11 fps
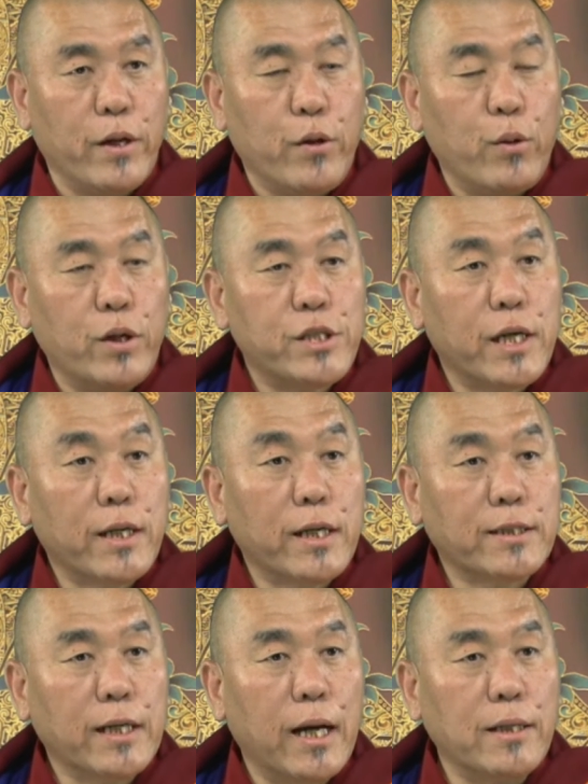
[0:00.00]
your
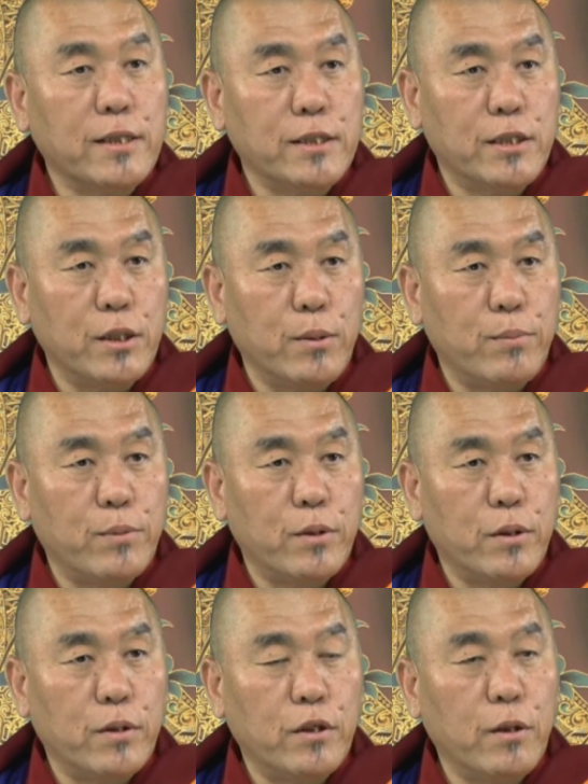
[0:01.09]
channels are disturbed,
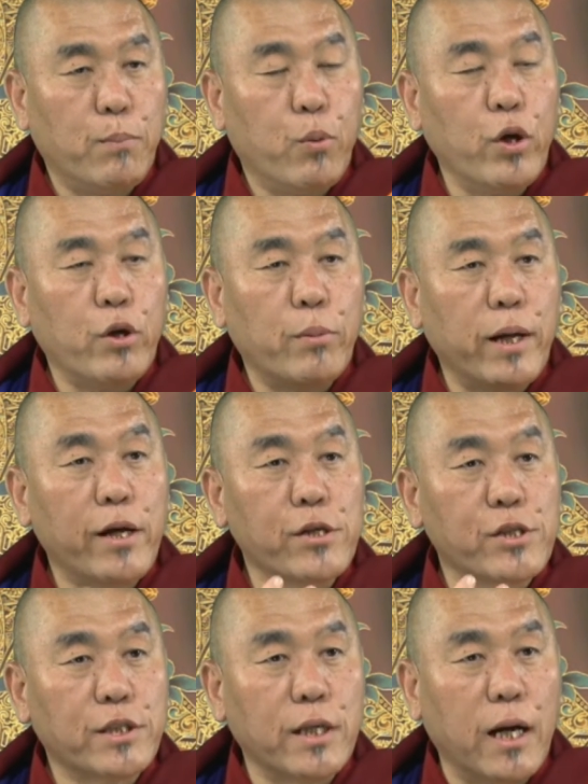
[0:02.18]
the point of
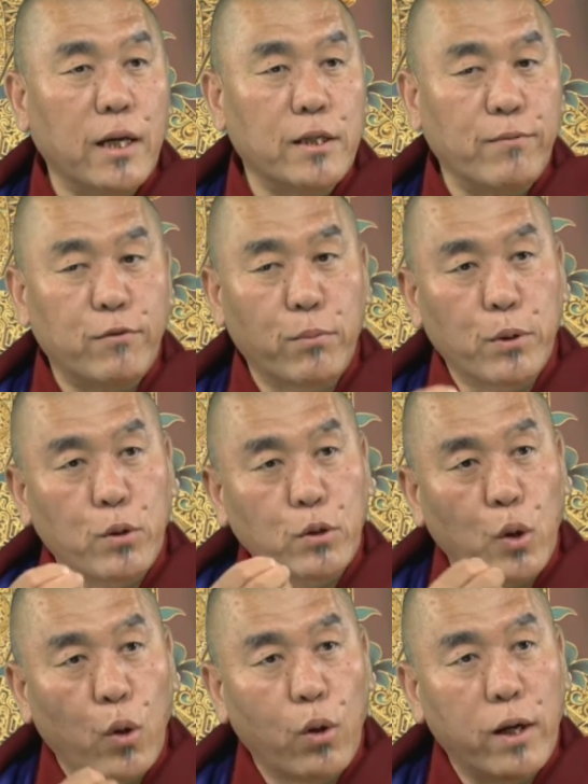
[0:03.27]
energies are disturbed, because
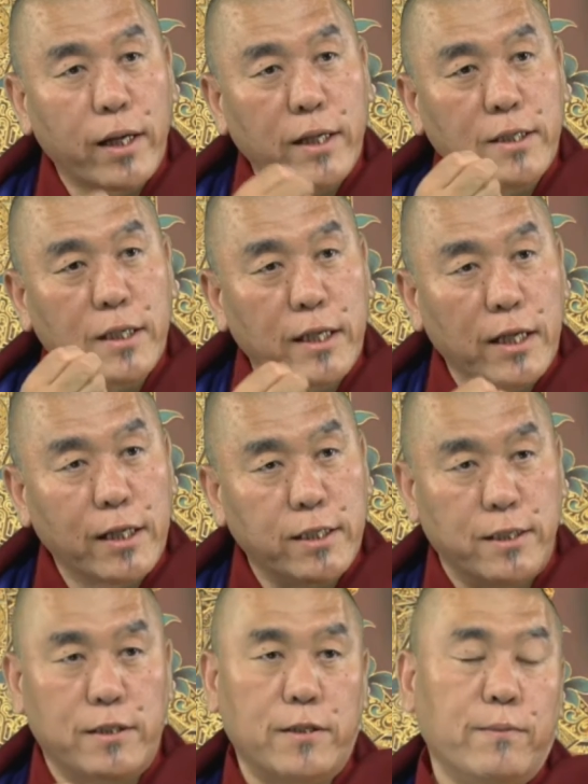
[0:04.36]
all are interrelated.